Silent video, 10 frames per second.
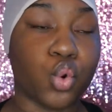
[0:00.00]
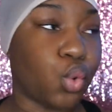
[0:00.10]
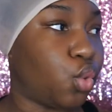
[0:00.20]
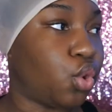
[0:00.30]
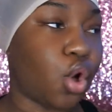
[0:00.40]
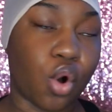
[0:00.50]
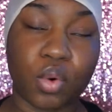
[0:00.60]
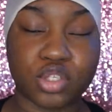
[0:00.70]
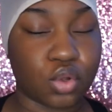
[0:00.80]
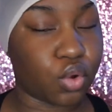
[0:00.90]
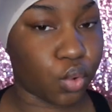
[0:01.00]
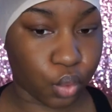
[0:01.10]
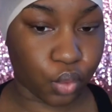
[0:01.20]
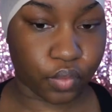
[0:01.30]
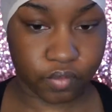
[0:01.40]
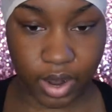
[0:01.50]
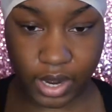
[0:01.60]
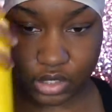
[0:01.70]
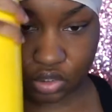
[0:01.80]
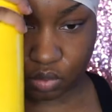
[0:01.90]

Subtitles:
cool, always on cool, right? So